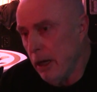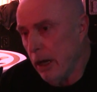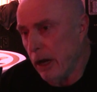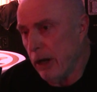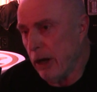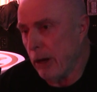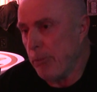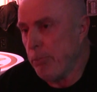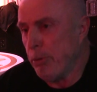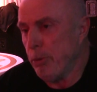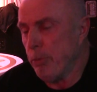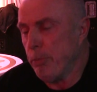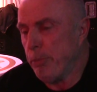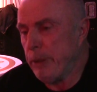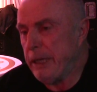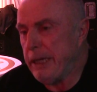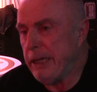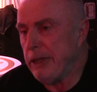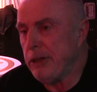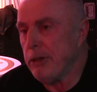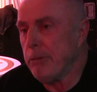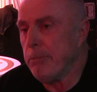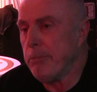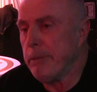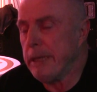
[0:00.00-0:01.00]
and I put
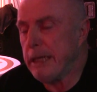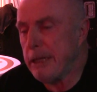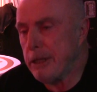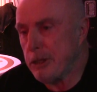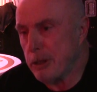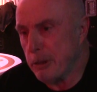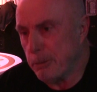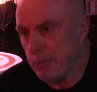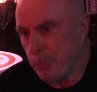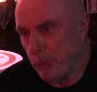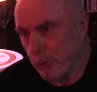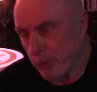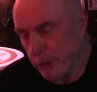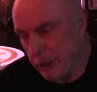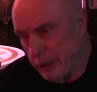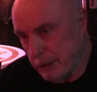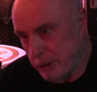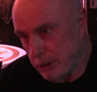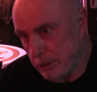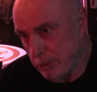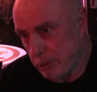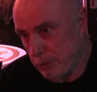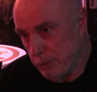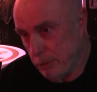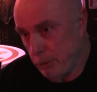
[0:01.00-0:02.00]
Pete and the Meat and the
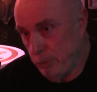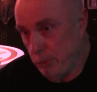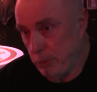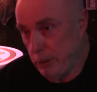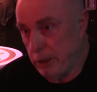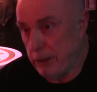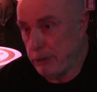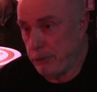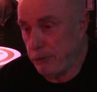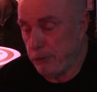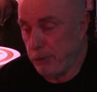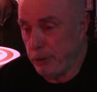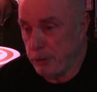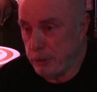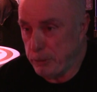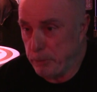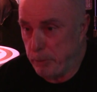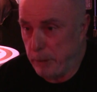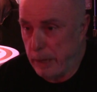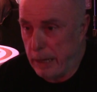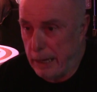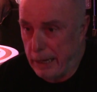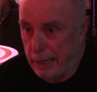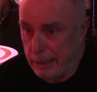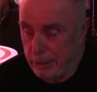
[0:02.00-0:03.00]
Boys, his first
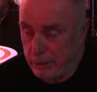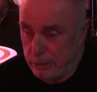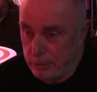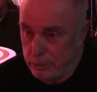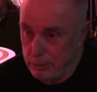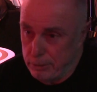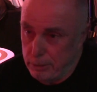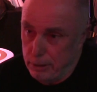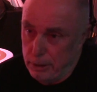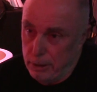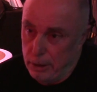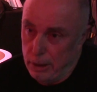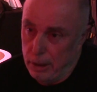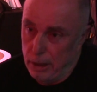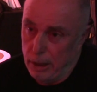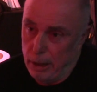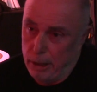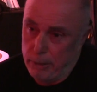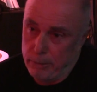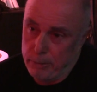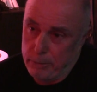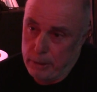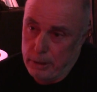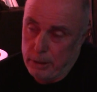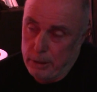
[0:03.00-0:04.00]
band,
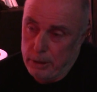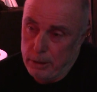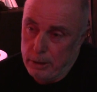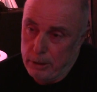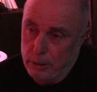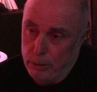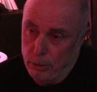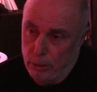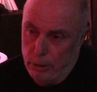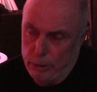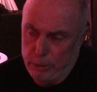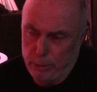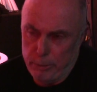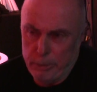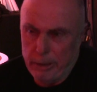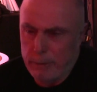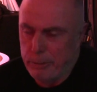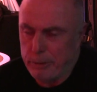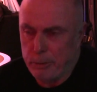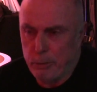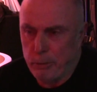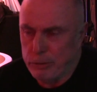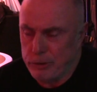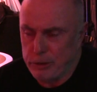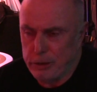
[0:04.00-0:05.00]

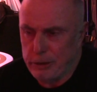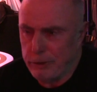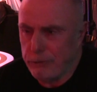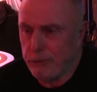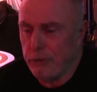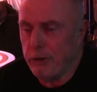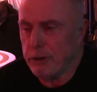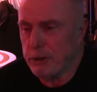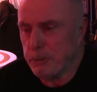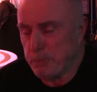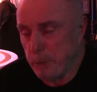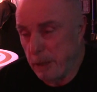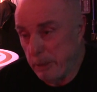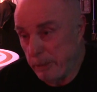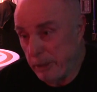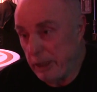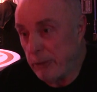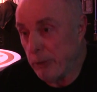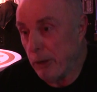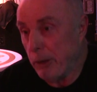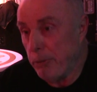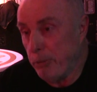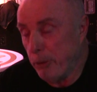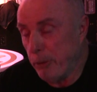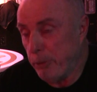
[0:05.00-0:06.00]
maybe it wasn't his first band, but
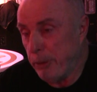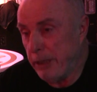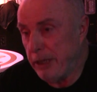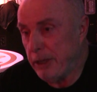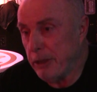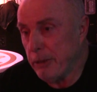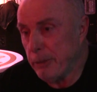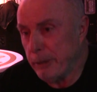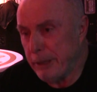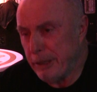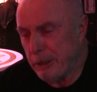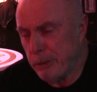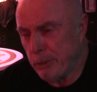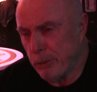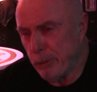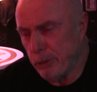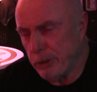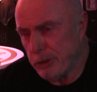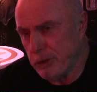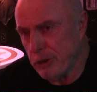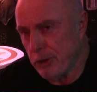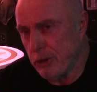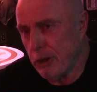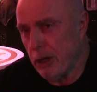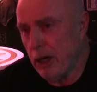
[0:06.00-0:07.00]
anyway, I put Pete and the Meat and the
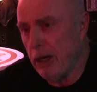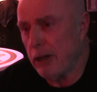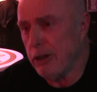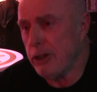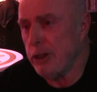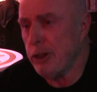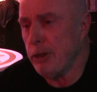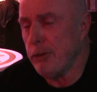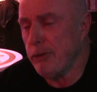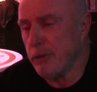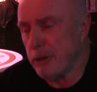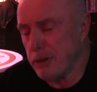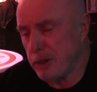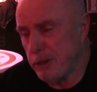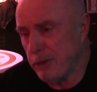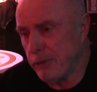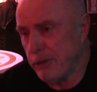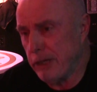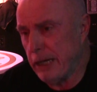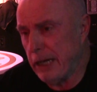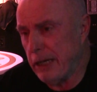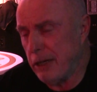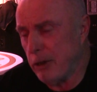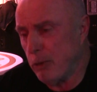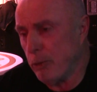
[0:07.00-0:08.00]
Boys on at the University of
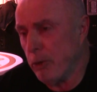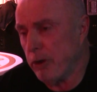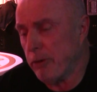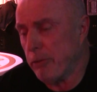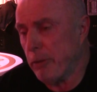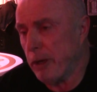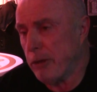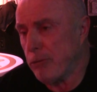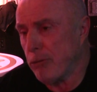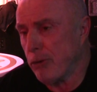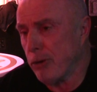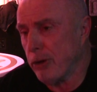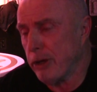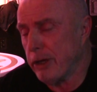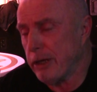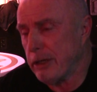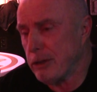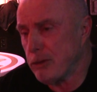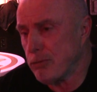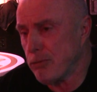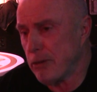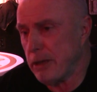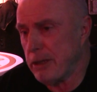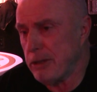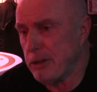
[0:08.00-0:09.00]
Kent at one of my Rock
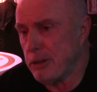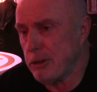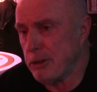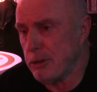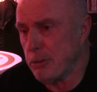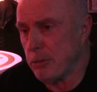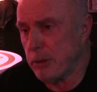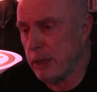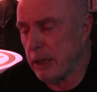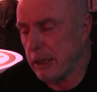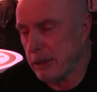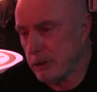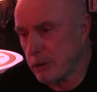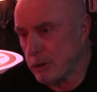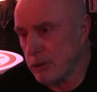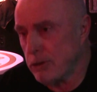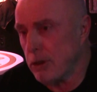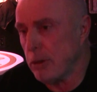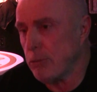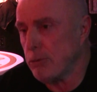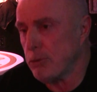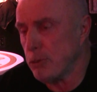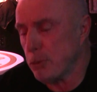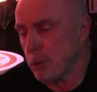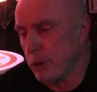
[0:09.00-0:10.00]
Against Racism gigs, because
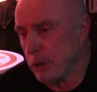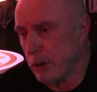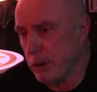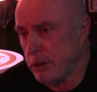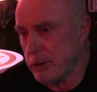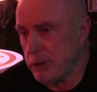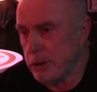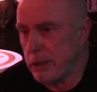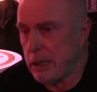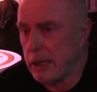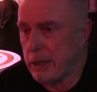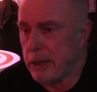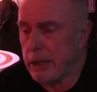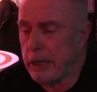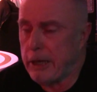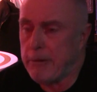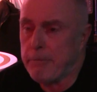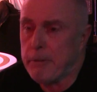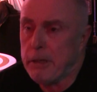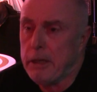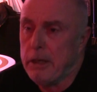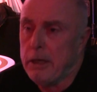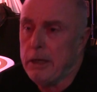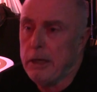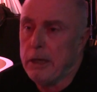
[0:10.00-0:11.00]
I was organising that there,
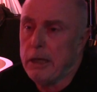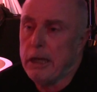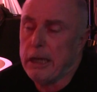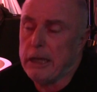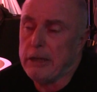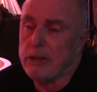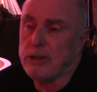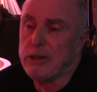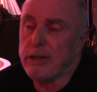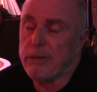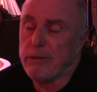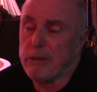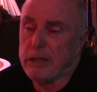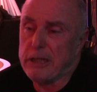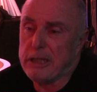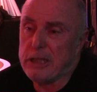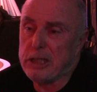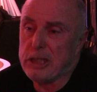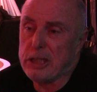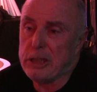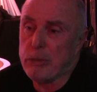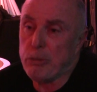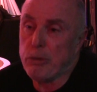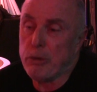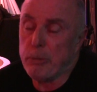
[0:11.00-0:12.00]
in
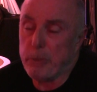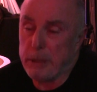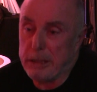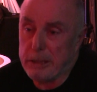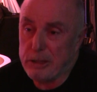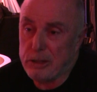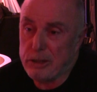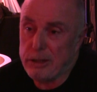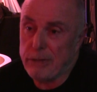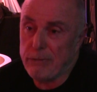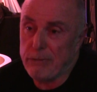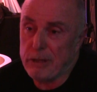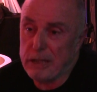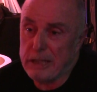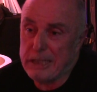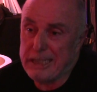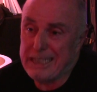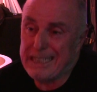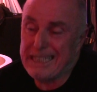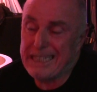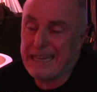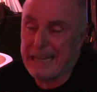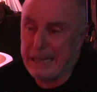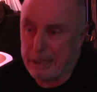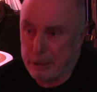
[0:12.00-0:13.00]
70, it would have been
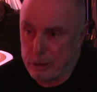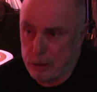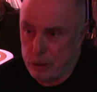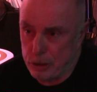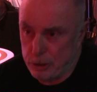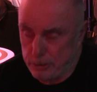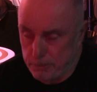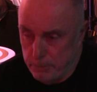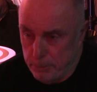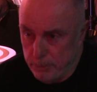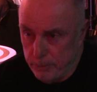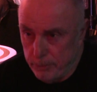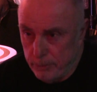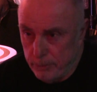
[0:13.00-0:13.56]
76.